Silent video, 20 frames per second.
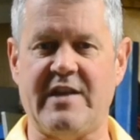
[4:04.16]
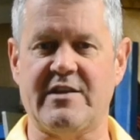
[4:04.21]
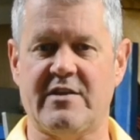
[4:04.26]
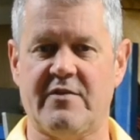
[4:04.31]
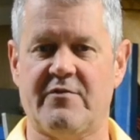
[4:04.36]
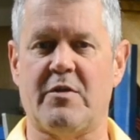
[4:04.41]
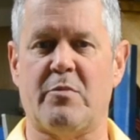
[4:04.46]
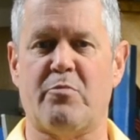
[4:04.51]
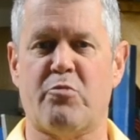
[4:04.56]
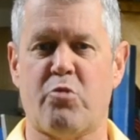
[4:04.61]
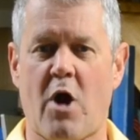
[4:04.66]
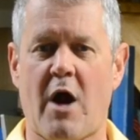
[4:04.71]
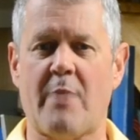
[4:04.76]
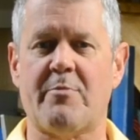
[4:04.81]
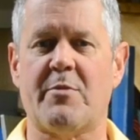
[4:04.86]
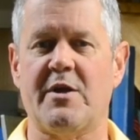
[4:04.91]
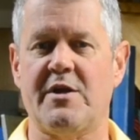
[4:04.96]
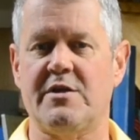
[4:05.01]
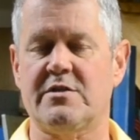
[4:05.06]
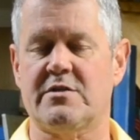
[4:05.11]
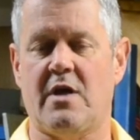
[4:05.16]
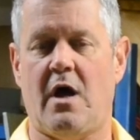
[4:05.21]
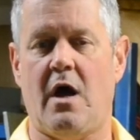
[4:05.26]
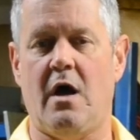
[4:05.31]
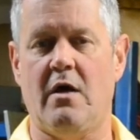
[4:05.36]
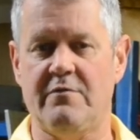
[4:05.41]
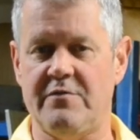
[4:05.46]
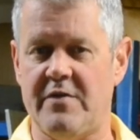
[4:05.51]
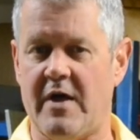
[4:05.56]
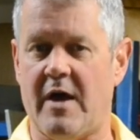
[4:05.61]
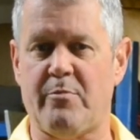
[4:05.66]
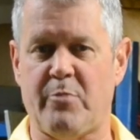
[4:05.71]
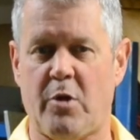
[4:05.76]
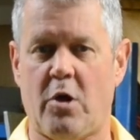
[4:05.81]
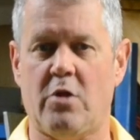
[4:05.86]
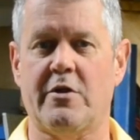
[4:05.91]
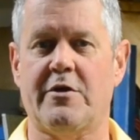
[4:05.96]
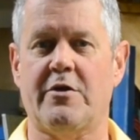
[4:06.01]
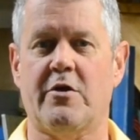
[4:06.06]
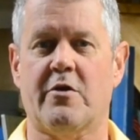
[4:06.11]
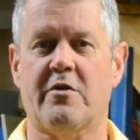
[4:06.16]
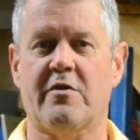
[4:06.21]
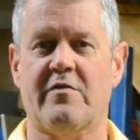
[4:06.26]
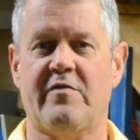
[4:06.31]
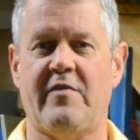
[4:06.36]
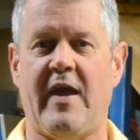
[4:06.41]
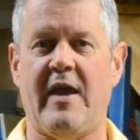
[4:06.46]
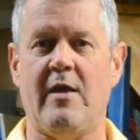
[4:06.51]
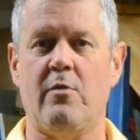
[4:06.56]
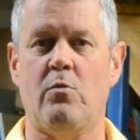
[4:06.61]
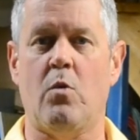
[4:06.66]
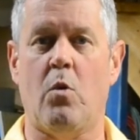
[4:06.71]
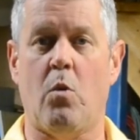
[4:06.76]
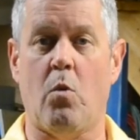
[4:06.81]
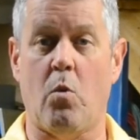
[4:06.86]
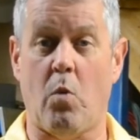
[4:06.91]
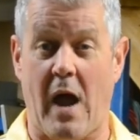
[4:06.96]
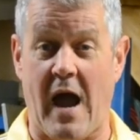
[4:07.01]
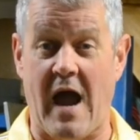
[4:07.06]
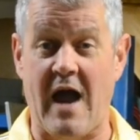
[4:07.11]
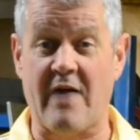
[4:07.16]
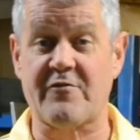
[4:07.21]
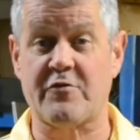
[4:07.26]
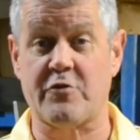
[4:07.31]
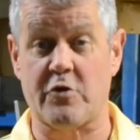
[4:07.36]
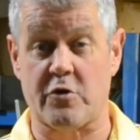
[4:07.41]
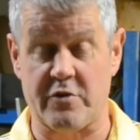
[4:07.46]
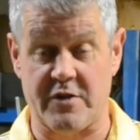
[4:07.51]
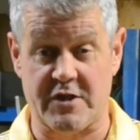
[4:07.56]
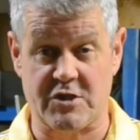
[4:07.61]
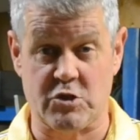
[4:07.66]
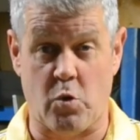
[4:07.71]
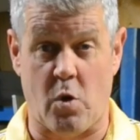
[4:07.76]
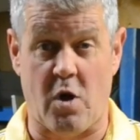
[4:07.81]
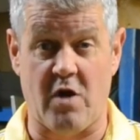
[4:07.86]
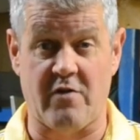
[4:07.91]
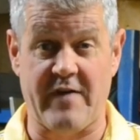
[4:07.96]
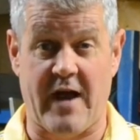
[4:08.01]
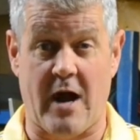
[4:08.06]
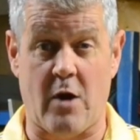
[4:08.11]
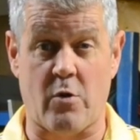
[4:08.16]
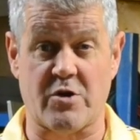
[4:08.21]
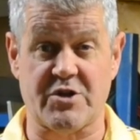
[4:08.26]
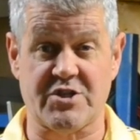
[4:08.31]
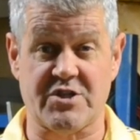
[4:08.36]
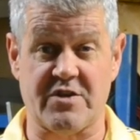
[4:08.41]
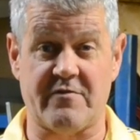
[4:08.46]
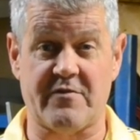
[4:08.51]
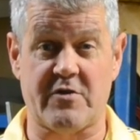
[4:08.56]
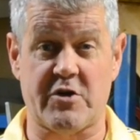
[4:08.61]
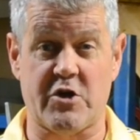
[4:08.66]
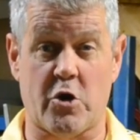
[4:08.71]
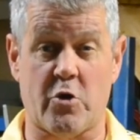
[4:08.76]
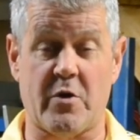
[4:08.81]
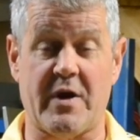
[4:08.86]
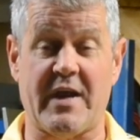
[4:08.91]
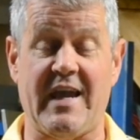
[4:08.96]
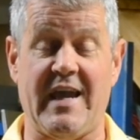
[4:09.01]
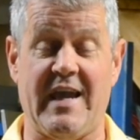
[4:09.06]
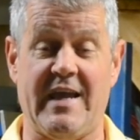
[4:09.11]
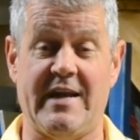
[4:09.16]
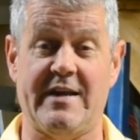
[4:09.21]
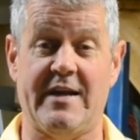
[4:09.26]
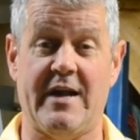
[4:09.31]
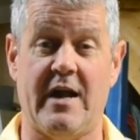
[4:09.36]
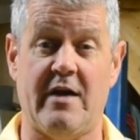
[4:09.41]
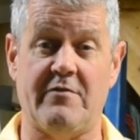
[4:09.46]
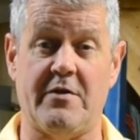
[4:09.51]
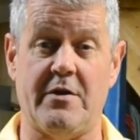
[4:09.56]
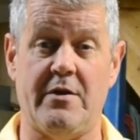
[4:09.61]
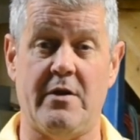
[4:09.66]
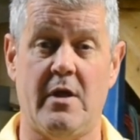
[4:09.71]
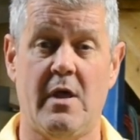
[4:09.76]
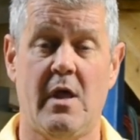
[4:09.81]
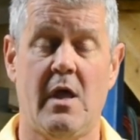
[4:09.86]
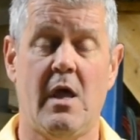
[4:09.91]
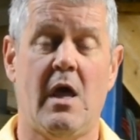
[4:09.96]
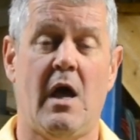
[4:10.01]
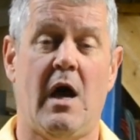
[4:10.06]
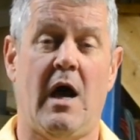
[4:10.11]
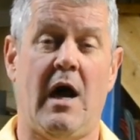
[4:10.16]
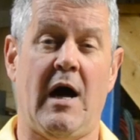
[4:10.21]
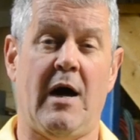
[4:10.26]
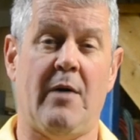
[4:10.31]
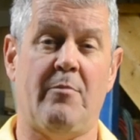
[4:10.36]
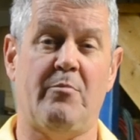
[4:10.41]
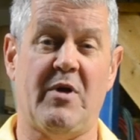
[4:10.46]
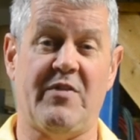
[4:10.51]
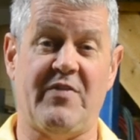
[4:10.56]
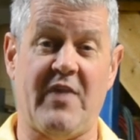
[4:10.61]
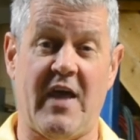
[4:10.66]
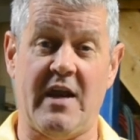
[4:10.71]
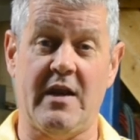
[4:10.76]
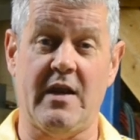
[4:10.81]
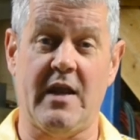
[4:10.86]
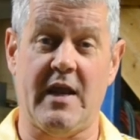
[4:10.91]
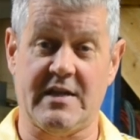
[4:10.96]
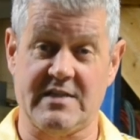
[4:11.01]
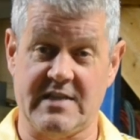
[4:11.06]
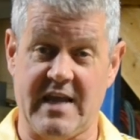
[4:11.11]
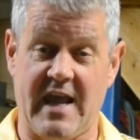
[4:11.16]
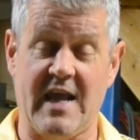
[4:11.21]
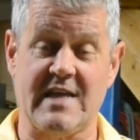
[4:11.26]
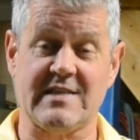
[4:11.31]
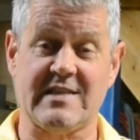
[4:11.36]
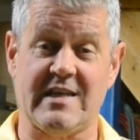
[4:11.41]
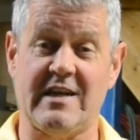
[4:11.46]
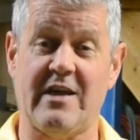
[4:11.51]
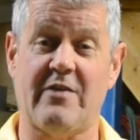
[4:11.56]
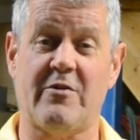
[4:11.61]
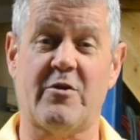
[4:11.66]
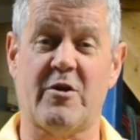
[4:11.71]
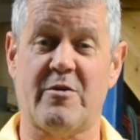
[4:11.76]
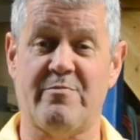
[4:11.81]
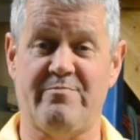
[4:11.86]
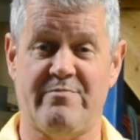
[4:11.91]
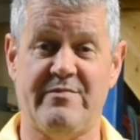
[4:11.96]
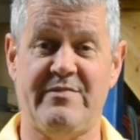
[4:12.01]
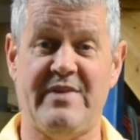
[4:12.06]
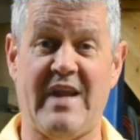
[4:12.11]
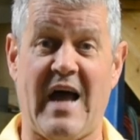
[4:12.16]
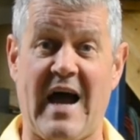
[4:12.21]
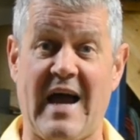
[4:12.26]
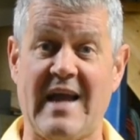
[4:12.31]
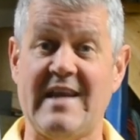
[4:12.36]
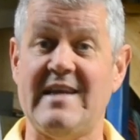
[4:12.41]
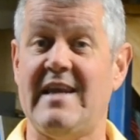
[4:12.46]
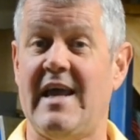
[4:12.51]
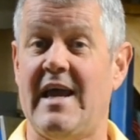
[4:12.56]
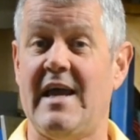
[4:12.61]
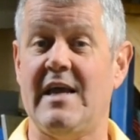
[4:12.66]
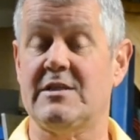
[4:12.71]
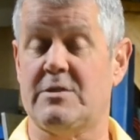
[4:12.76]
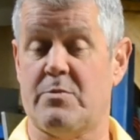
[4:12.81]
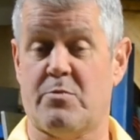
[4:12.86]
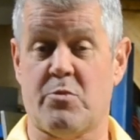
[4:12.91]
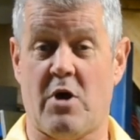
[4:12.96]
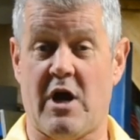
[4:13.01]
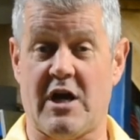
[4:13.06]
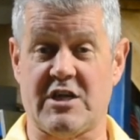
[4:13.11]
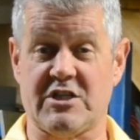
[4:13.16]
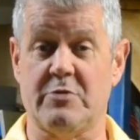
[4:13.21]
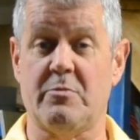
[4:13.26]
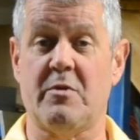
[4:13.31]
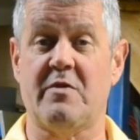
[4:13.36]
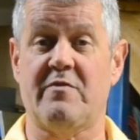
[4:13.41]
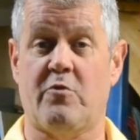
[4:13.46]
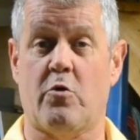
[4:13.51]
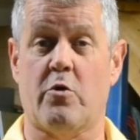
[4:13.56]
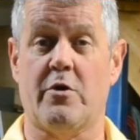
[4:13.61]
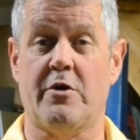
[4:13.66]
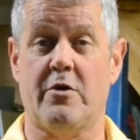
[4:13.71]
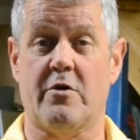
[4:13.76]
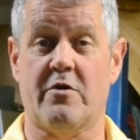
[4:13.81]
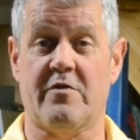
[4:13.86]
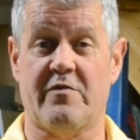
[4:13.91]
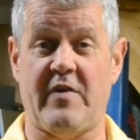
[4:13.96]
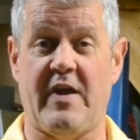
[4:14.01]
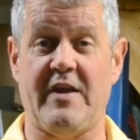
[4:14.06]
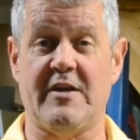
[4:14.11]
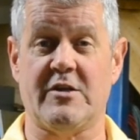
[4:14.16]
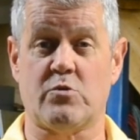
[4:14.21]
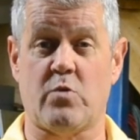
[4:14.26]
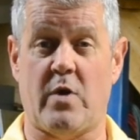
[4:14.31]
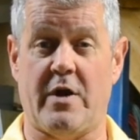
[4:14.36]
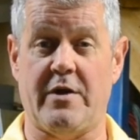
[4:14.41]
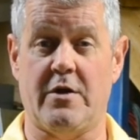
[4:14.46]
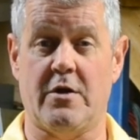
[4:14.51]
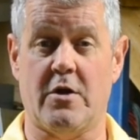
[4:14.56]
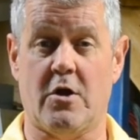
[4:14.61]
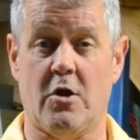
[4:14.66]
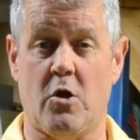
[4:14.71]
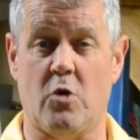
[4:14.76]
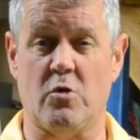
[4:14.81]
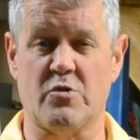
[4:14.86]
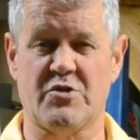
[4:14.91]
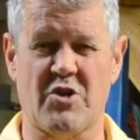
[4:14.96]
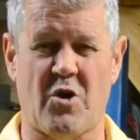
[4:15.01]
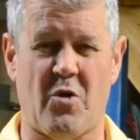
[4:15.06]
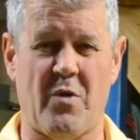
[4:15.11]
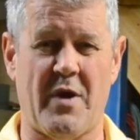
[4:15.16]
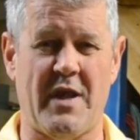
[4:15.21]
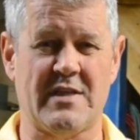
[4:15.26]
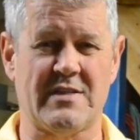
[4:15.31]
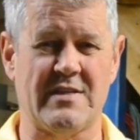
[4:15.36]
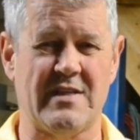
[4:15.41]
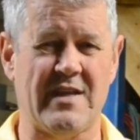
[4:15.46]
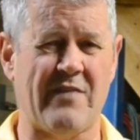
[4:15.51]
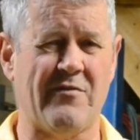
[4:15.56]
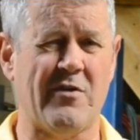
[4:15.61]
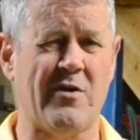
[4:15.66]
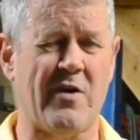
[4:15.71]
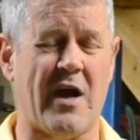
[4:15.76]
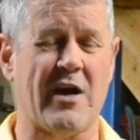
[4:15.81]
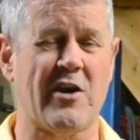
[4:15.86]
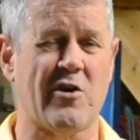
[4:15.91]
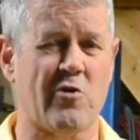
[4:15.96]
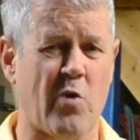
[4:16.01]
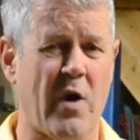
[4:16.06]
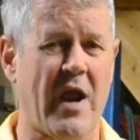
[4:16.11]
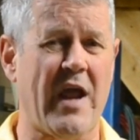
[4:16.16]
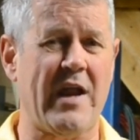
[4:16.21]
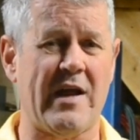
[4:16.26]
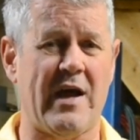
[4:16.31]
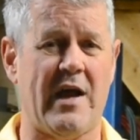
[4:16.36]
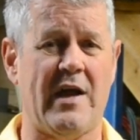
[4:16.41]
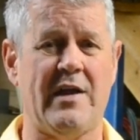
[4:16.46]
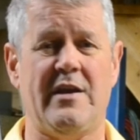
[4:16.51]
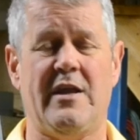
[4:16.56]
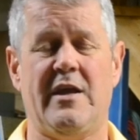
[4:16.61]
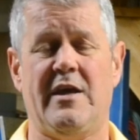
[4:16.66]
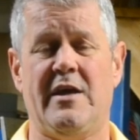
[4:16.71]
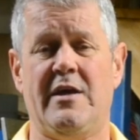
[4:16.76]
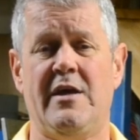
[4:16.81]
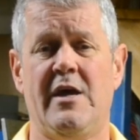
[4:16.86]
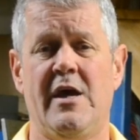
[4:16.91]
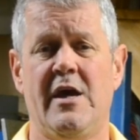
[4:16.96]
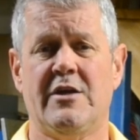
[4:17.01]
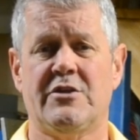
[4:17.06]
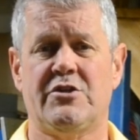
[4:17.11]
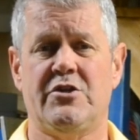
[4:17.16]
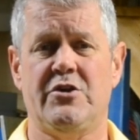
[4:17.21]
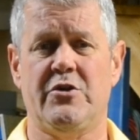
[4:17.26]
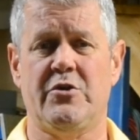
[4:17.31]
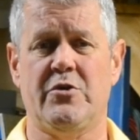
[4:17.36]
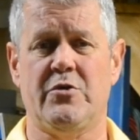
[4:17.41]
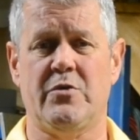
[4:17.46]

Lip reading: of the properties of that polyurethane after the 12 hours of curing in an oven. But then it takes another 9 days approximately before urethane is ready to go. So it's never a great idea to